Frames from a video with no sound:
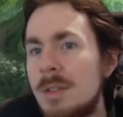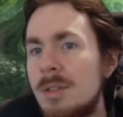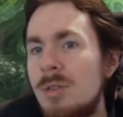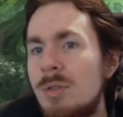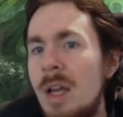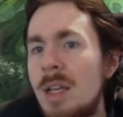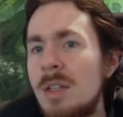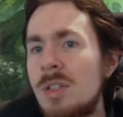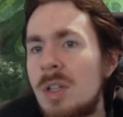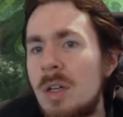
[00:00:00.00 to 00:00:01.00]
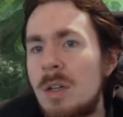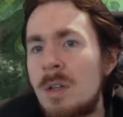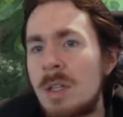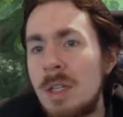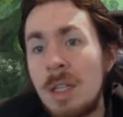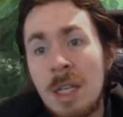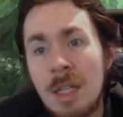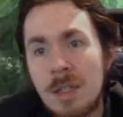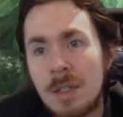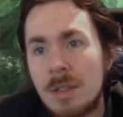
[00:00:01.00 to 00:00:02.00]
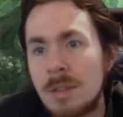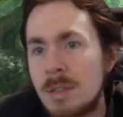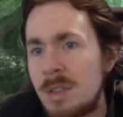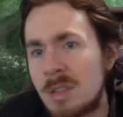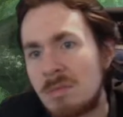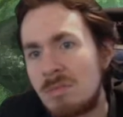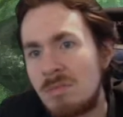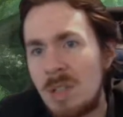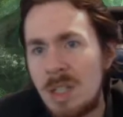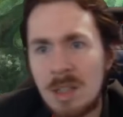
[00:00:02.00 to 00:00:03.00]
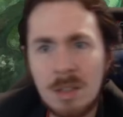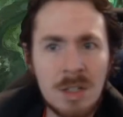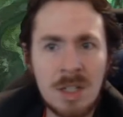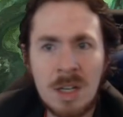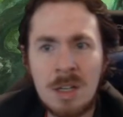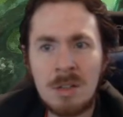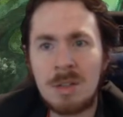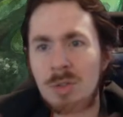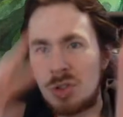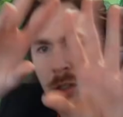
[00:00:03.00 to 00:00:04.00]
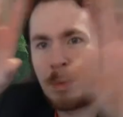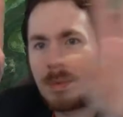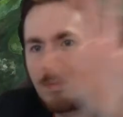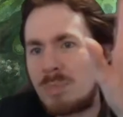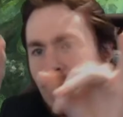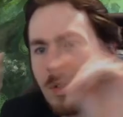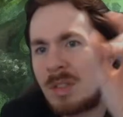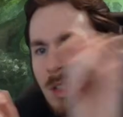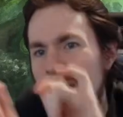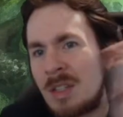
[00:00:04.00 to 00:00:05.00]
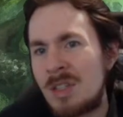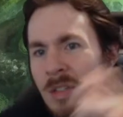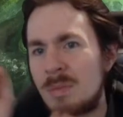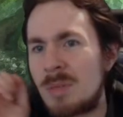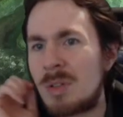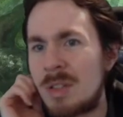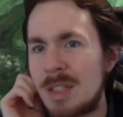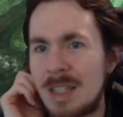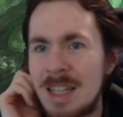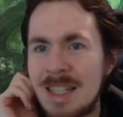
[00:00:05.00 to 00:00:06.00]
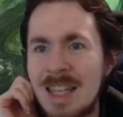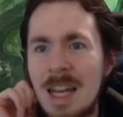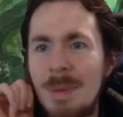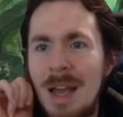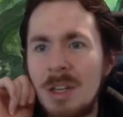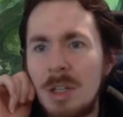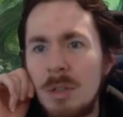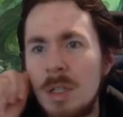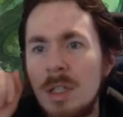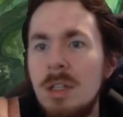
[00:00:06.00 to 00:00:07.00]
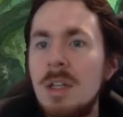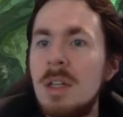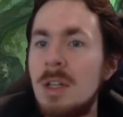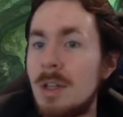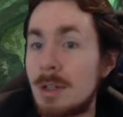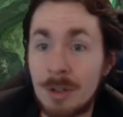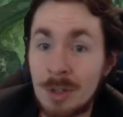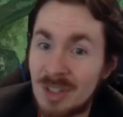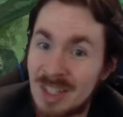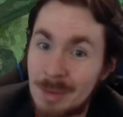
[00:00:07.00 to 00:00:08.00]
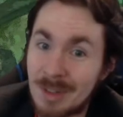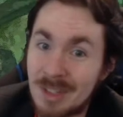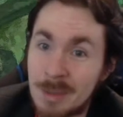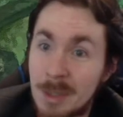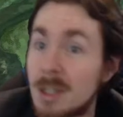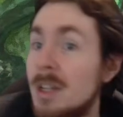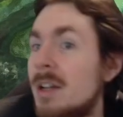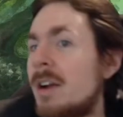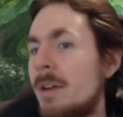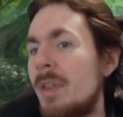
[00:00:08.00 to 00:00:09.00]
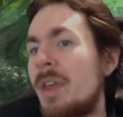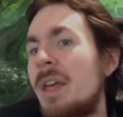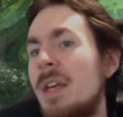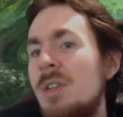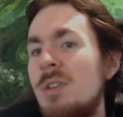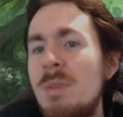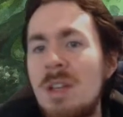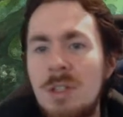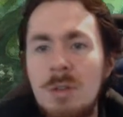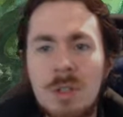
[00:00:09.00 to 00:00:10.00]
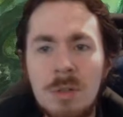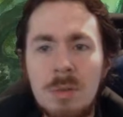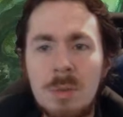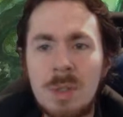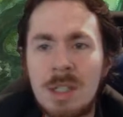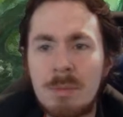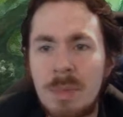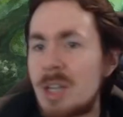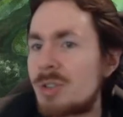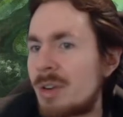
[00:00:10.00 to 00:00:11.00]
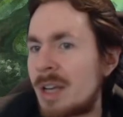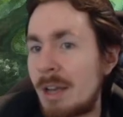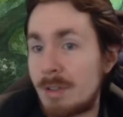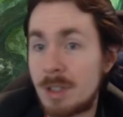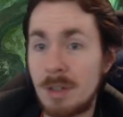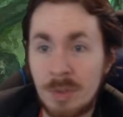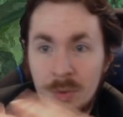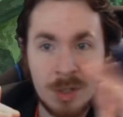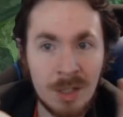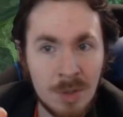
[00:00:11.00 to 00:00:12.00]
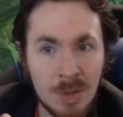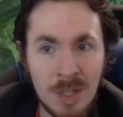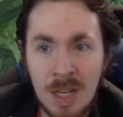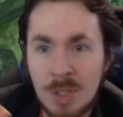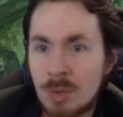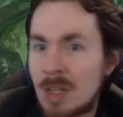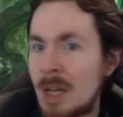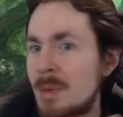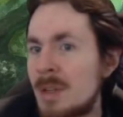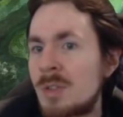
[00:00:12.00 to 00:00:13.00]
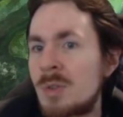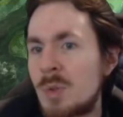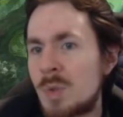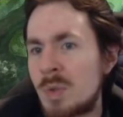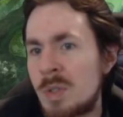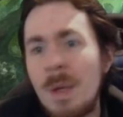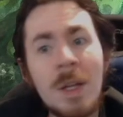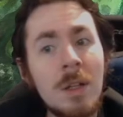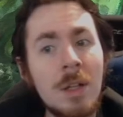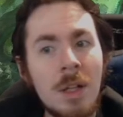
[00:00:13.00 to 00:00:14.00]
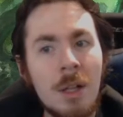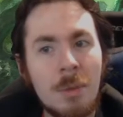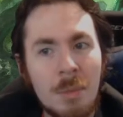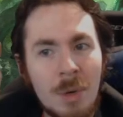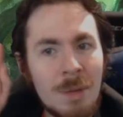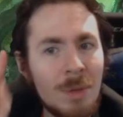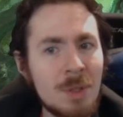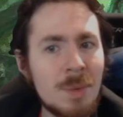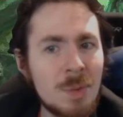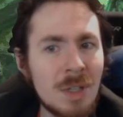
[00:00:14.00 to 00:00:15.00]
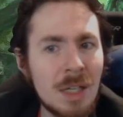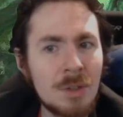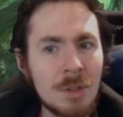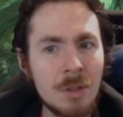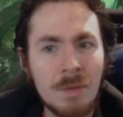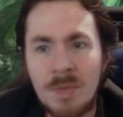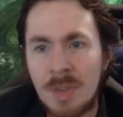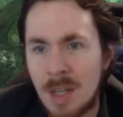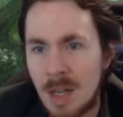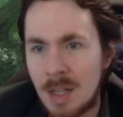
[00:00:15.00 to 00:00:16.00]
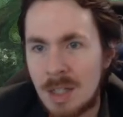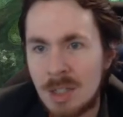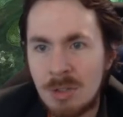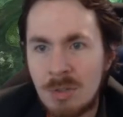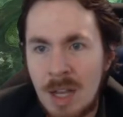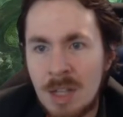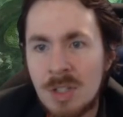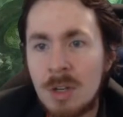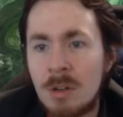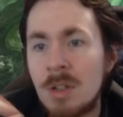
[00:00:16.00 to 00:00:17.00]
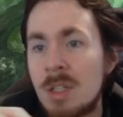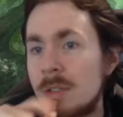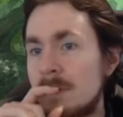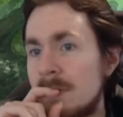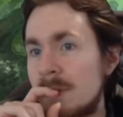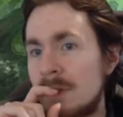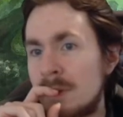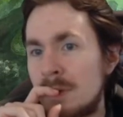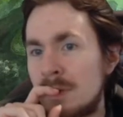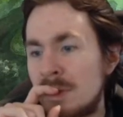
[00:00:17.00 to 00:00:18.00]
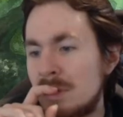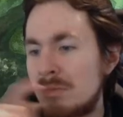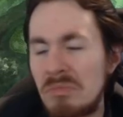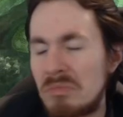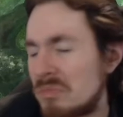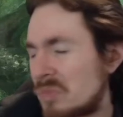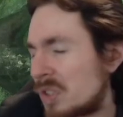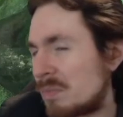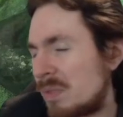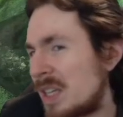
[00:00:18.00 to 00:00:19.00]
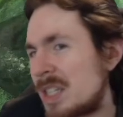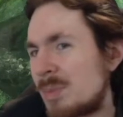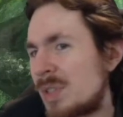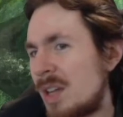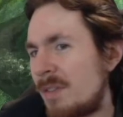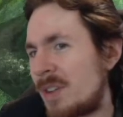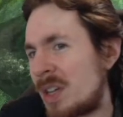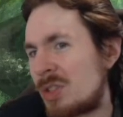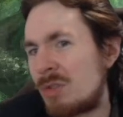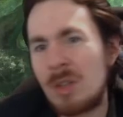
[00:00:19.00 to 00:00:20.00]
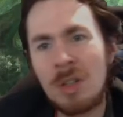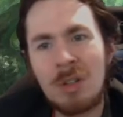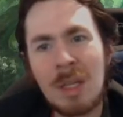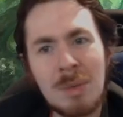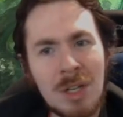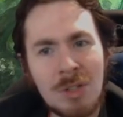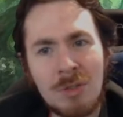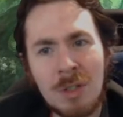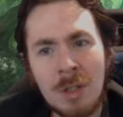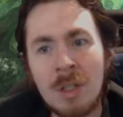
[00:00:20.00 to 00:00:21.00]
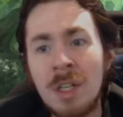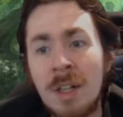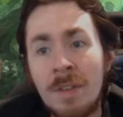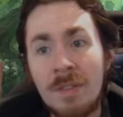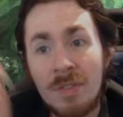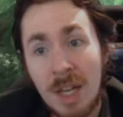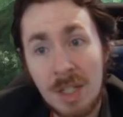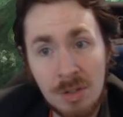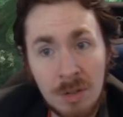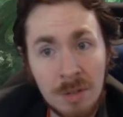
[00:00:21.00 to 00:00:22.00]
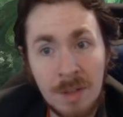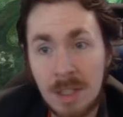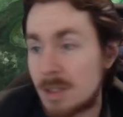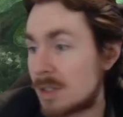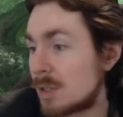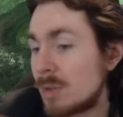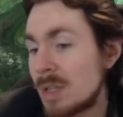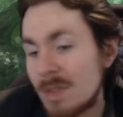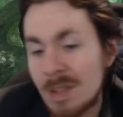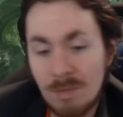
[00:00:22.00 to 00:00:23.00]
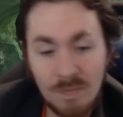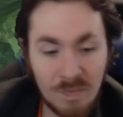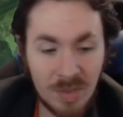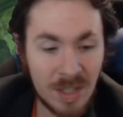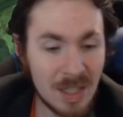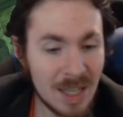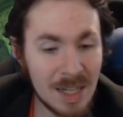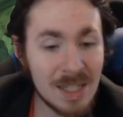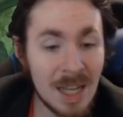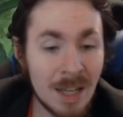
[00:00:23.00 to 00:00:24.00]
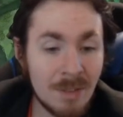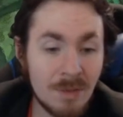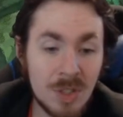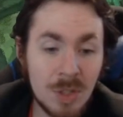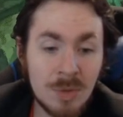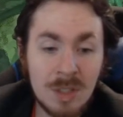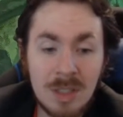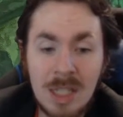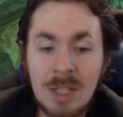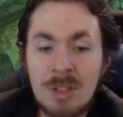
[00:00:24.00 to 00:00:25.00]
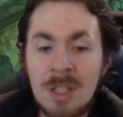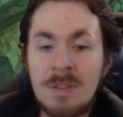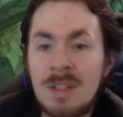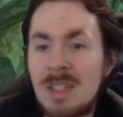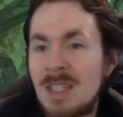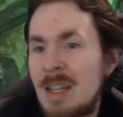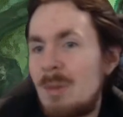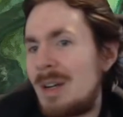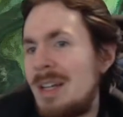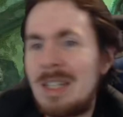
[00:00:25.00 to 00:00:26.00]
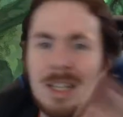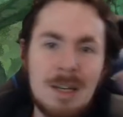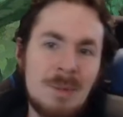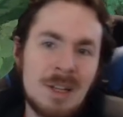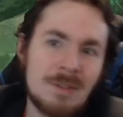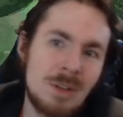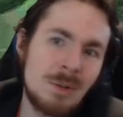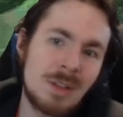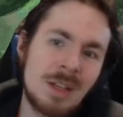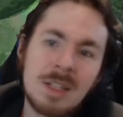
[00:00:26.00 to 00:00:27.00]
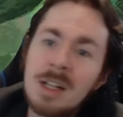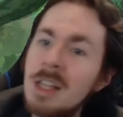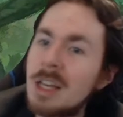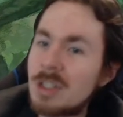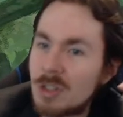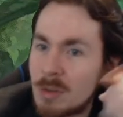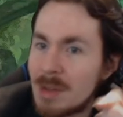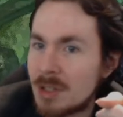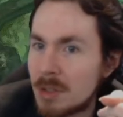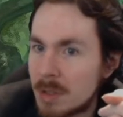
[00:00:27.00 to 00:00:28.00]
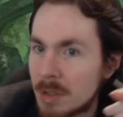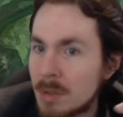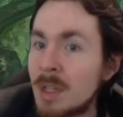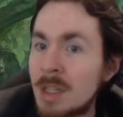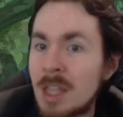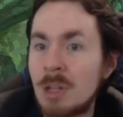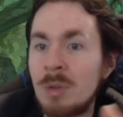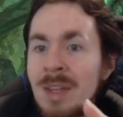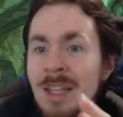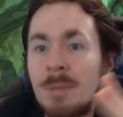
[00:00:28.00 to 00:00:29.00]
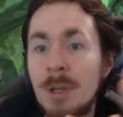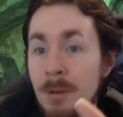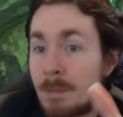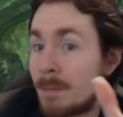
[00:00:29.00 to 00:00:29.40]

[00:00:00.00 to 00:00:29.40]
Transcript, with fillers: Dragonsguard Elite. Oh, I like the design here, the little sharp pointy things, you know. Uh, is that a pine cone? Or are you just happy to see me? Right. A two mana 2 2 with Magecraft. Whenever you cast or copy an instant or sorcery spell, but a plus one plus one counter on Dragonsguard Elite. So you just play some stuff, it gets stronger, it keeps getting stronger. That's a strong effect. Don't even think that it's not. Don't kid yourself in saying, well, you gotta play a few things. It's a 2 mana 2 2 that only gets bigger.